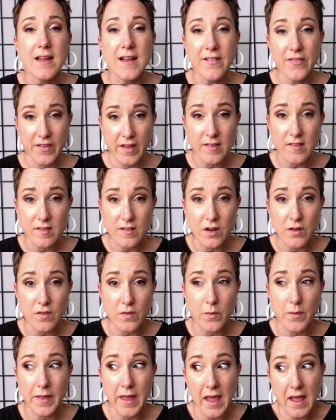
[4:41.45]
That starts
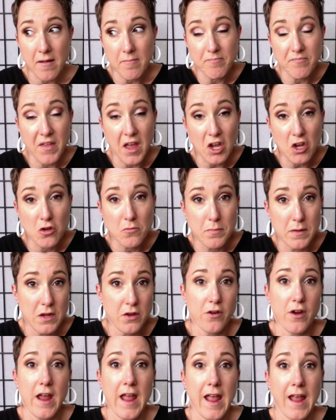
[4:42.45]
with A. That could be
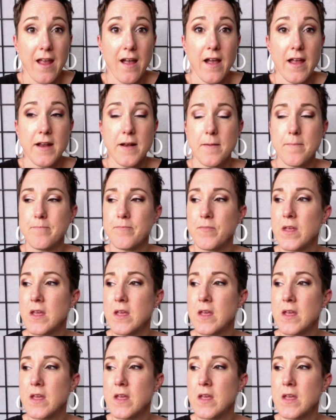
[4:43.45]
your A item.